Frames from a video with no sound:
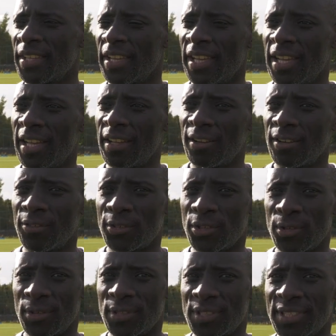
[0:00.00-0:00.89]
Yeah, of
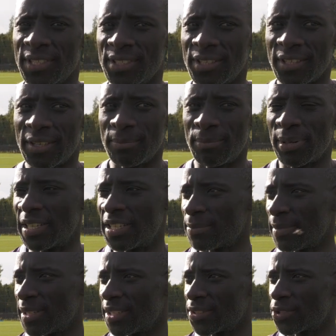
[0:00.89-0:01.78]
course it is. You could play
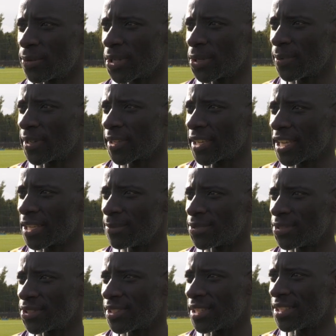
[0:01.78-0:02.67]
as many 21
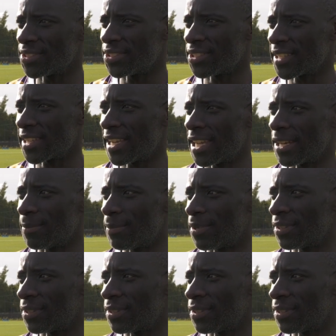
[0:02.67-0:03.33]
games as you can,